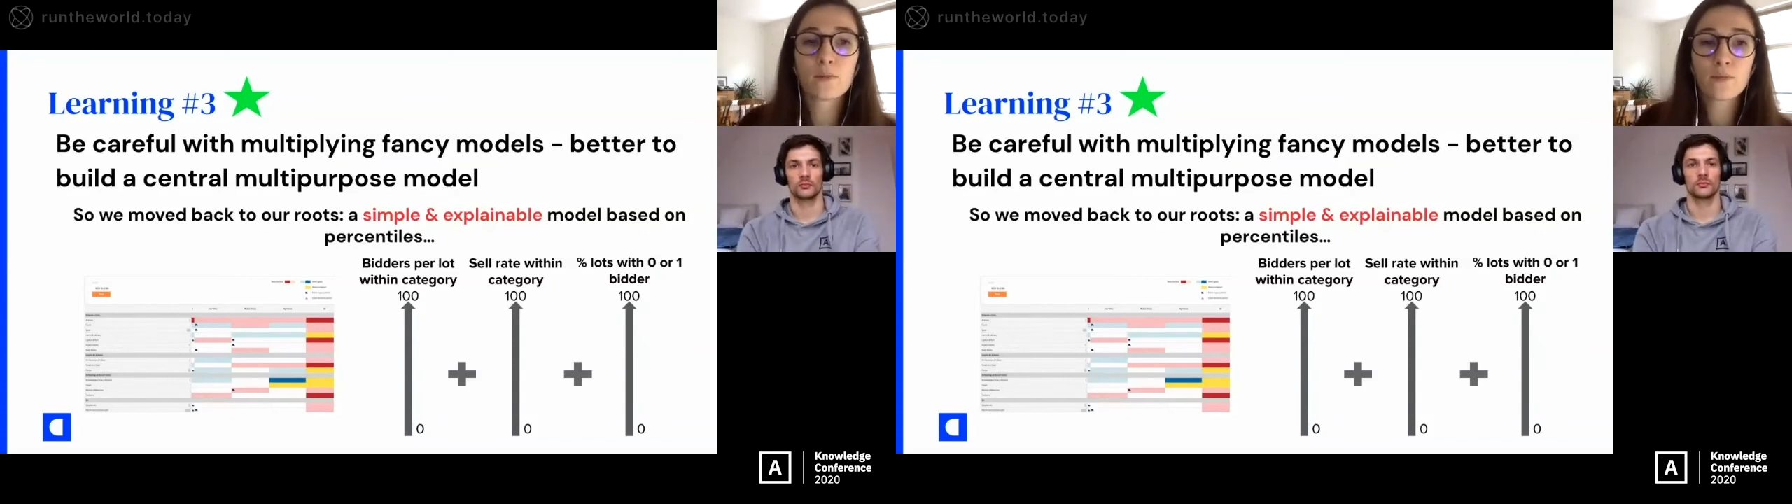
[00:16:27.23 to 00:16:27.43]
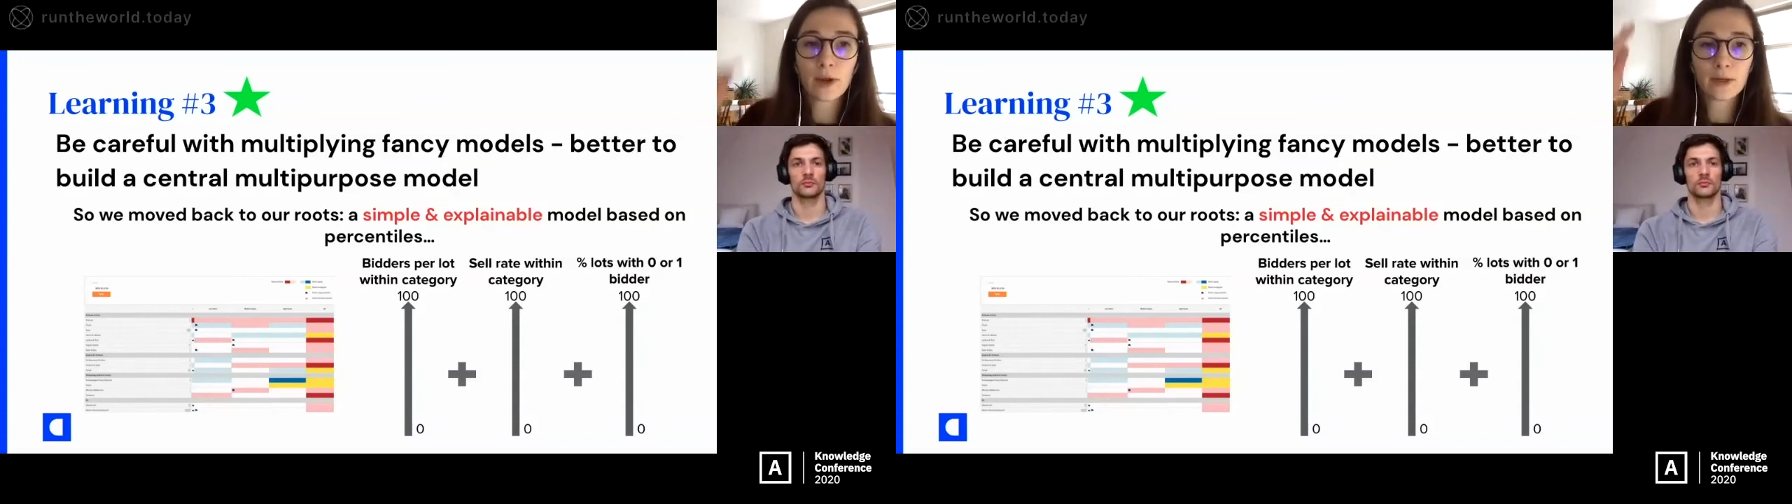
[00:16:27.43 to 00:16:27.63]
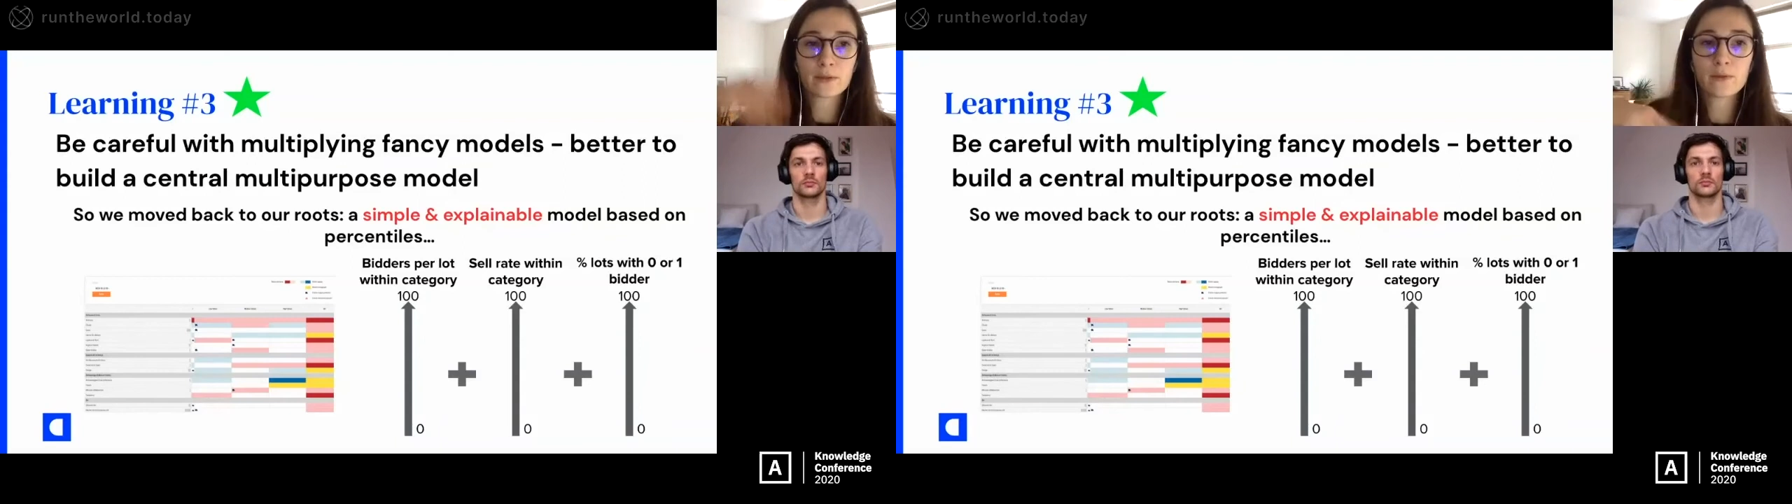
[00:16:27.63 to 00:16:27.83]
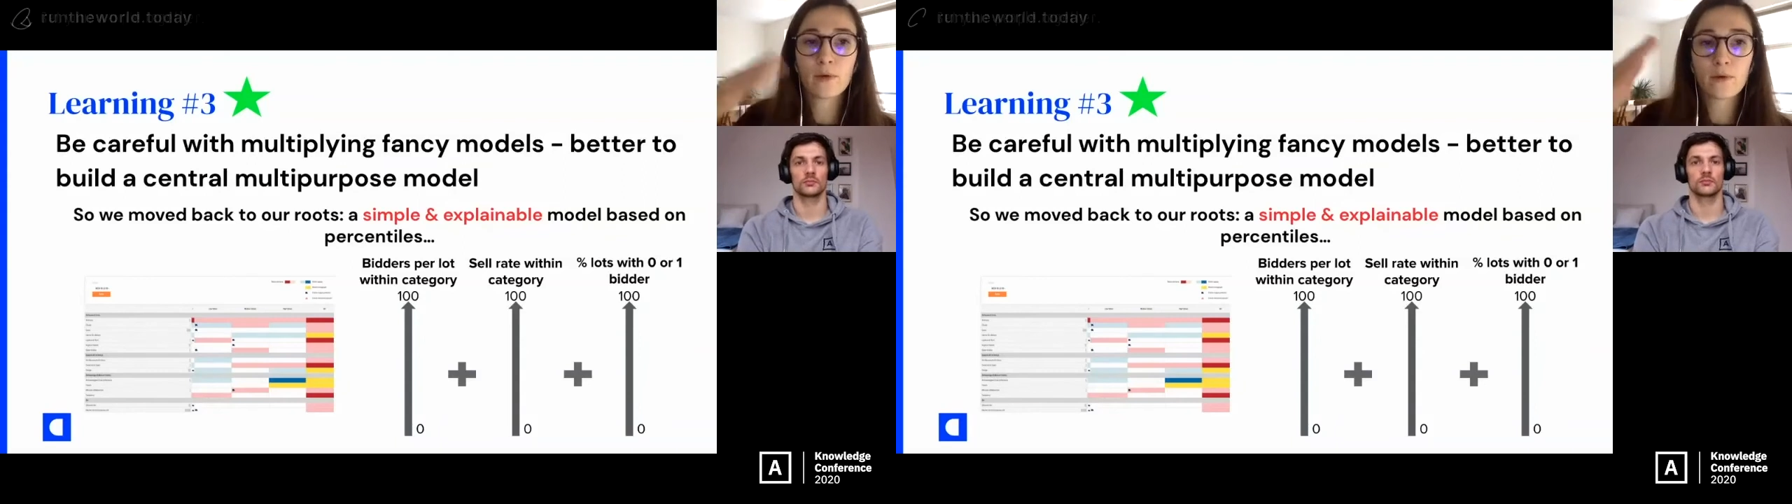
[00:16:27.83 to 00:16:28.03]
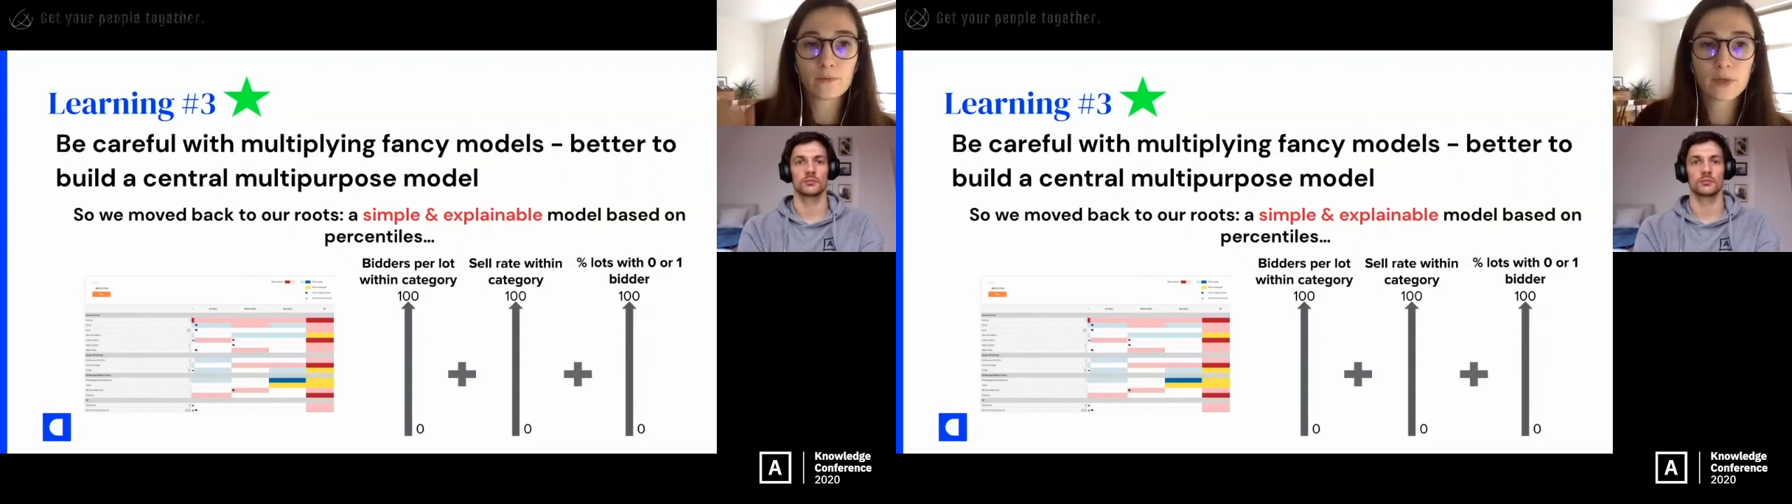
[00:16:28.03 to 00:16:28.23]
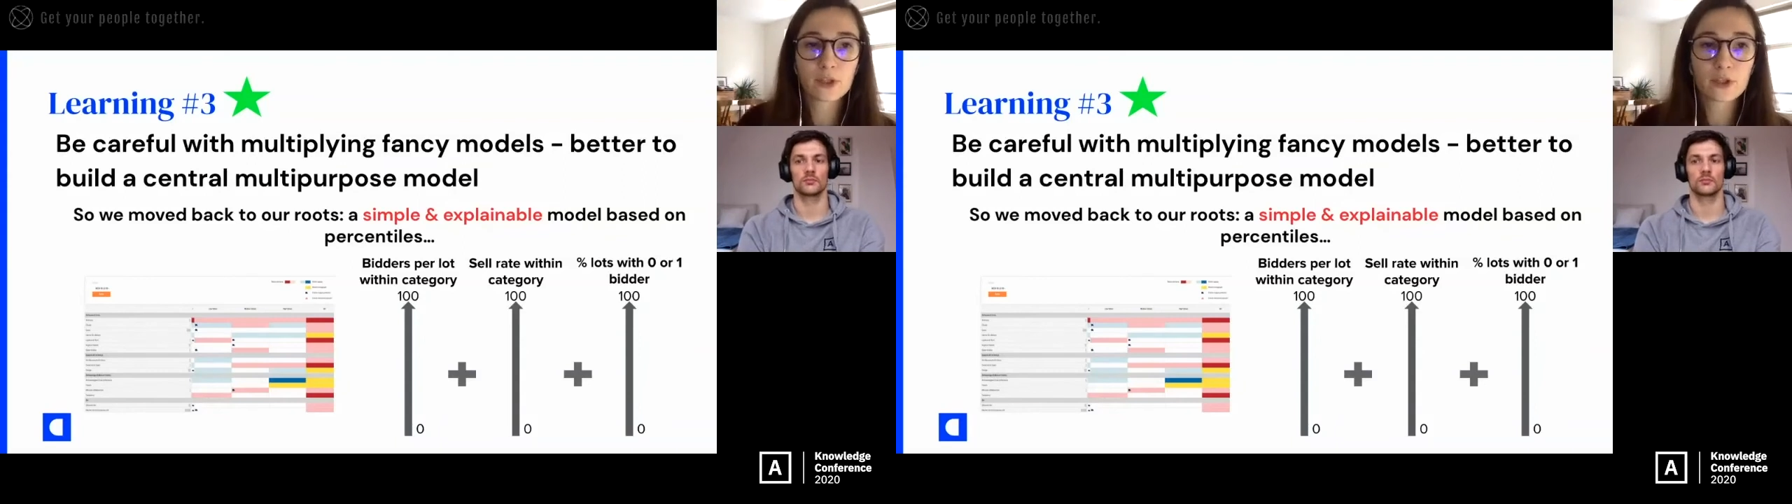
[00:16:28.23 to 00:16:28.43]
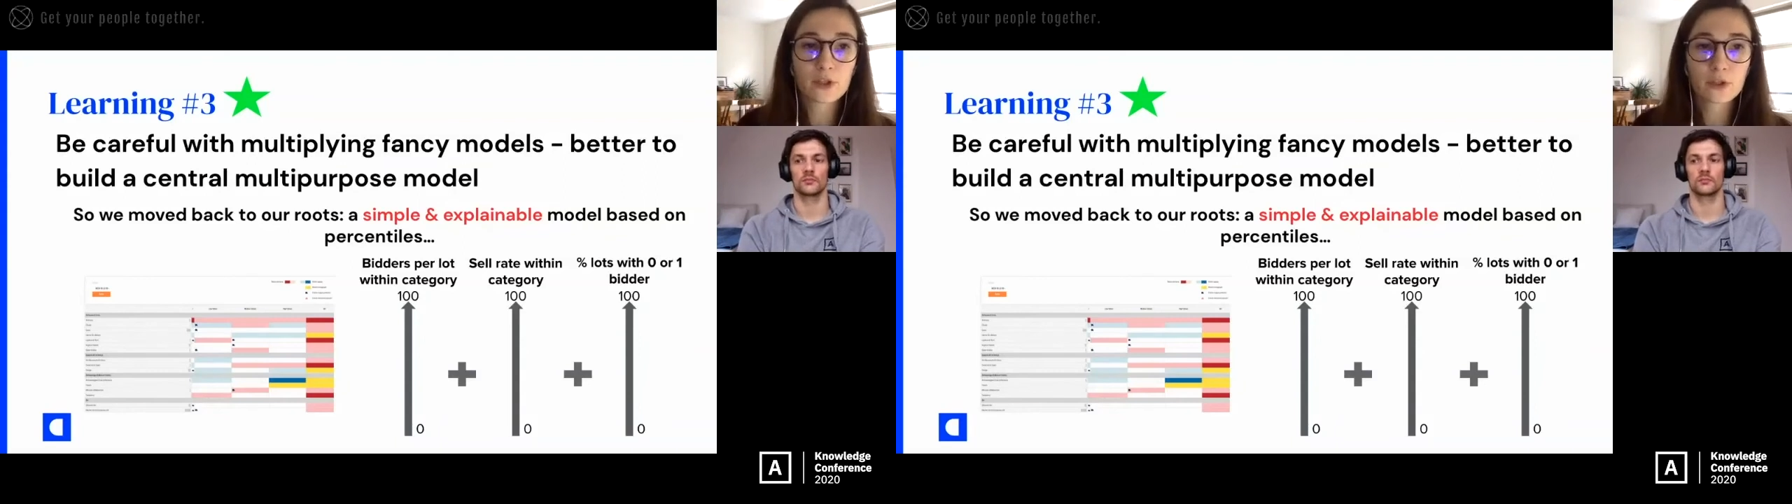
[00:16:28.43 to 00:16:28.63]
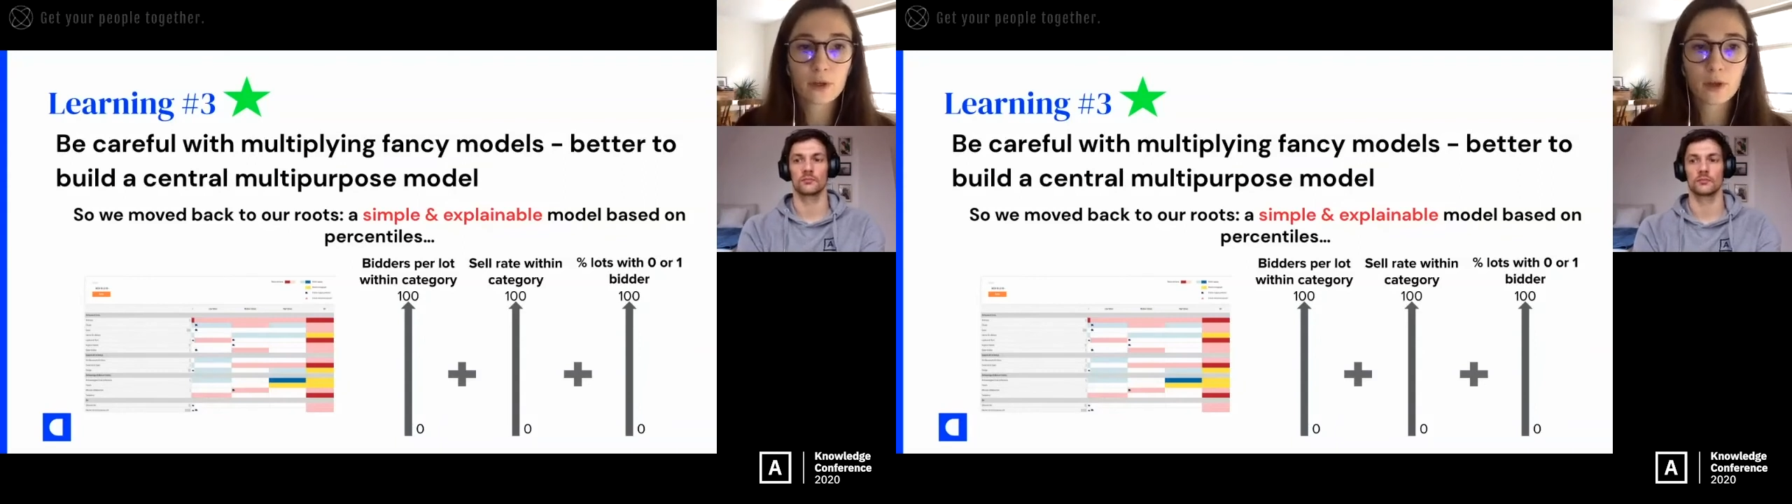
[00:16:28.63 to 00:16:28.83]
price above
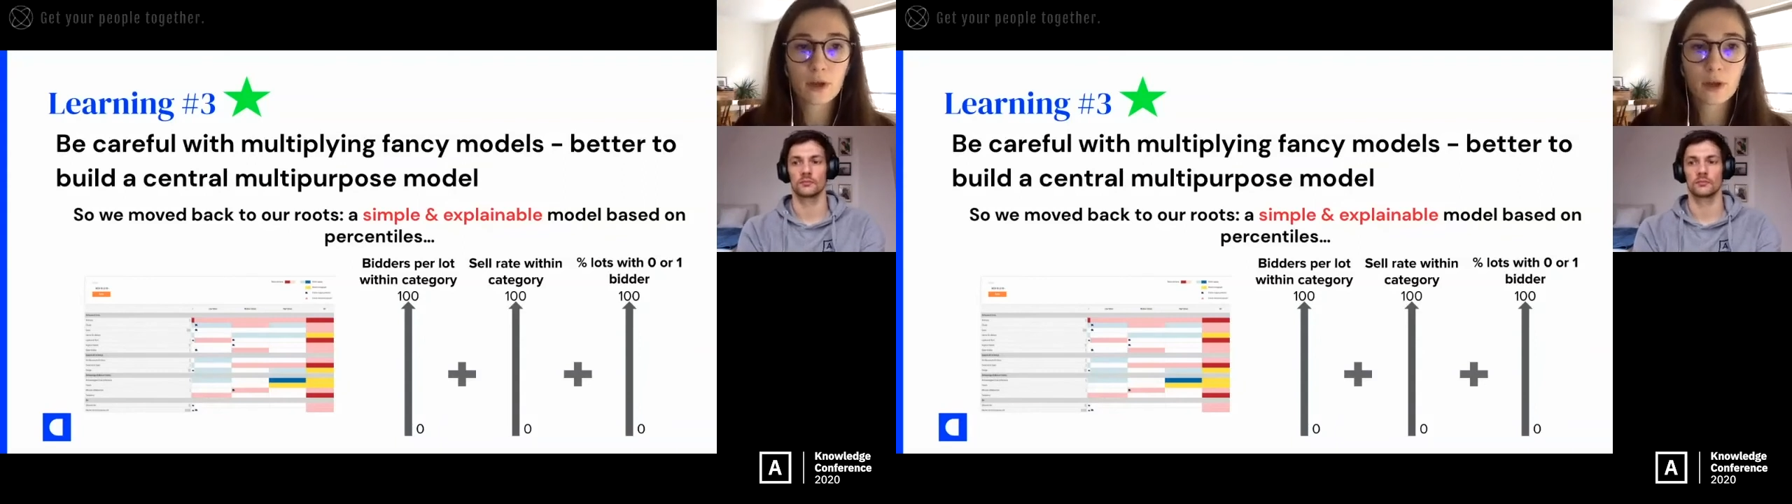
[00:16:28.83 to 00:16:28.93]
which